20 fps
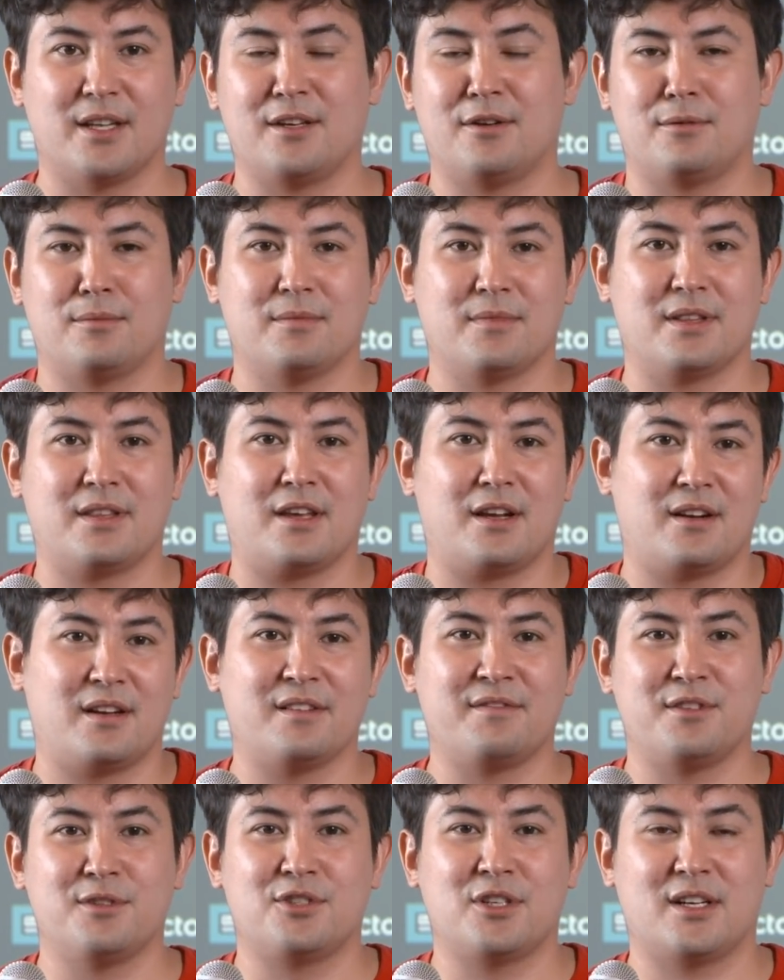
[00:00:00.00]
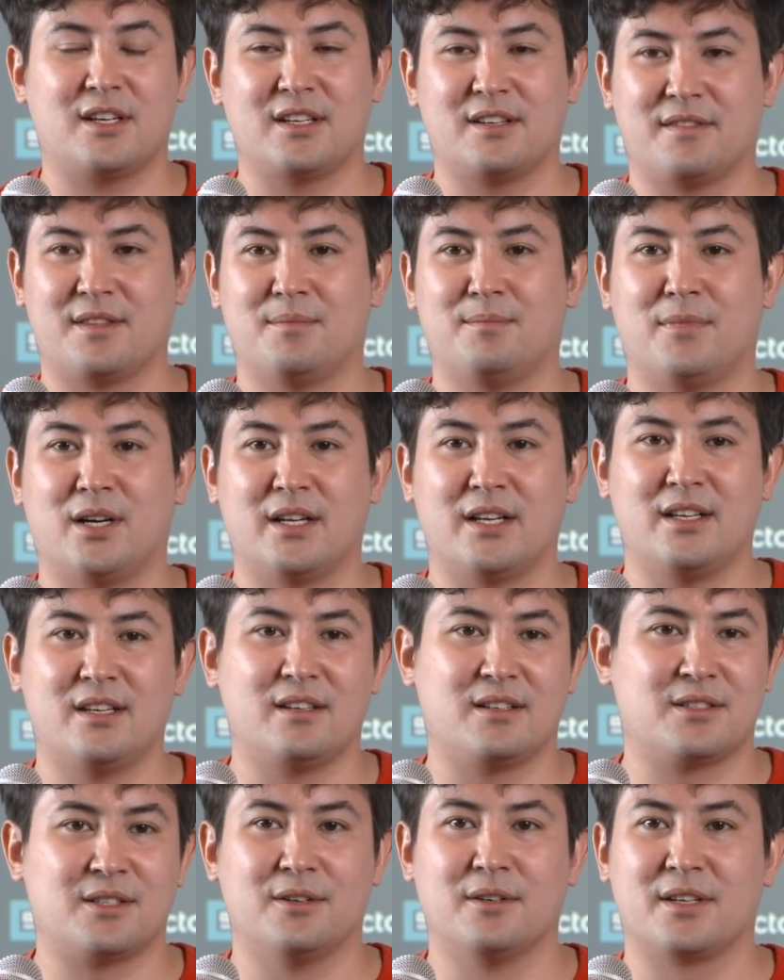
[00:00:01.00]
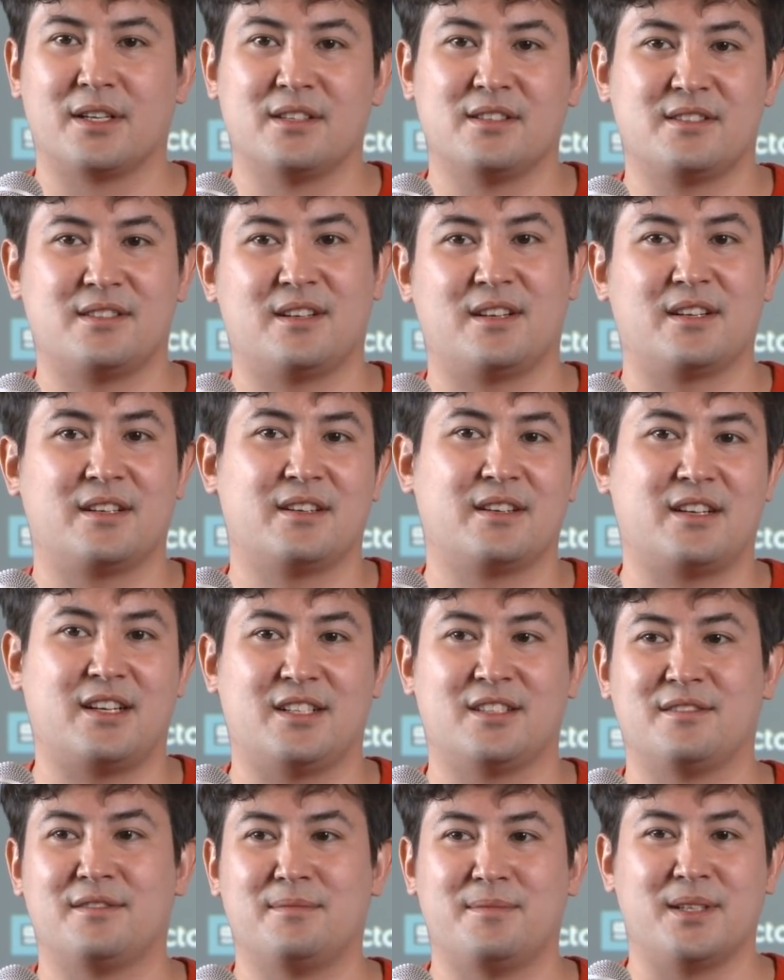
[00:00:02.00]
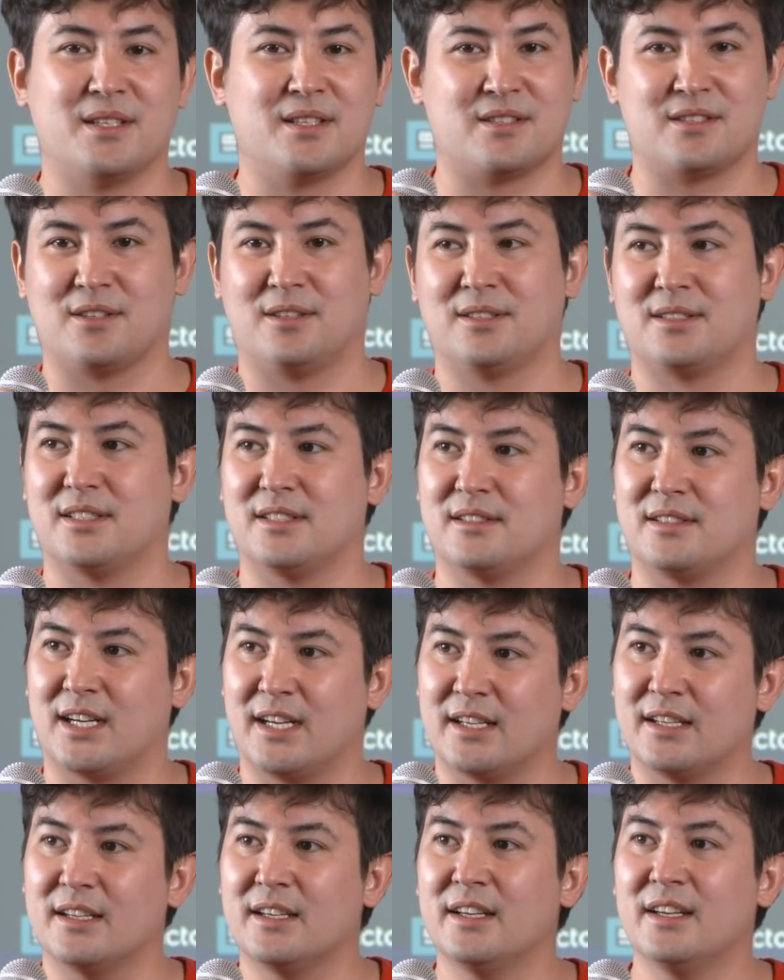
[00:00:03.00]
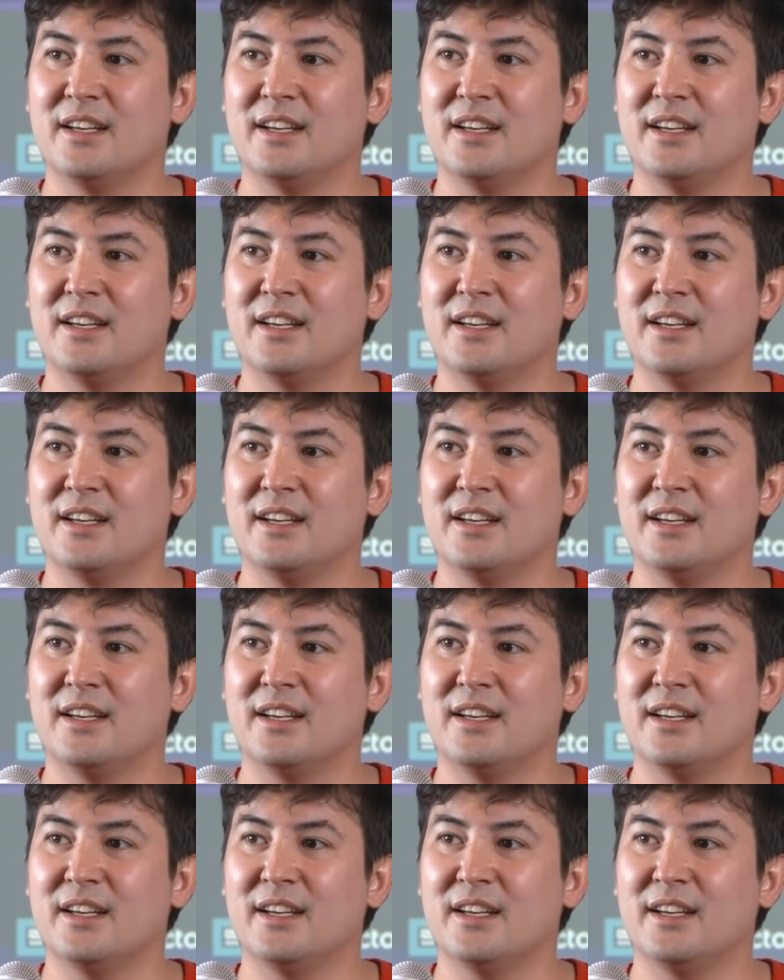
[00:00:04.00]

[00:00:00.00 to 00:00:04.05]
If you try to give them money or tokens, they're gonna kind of be insulted, right?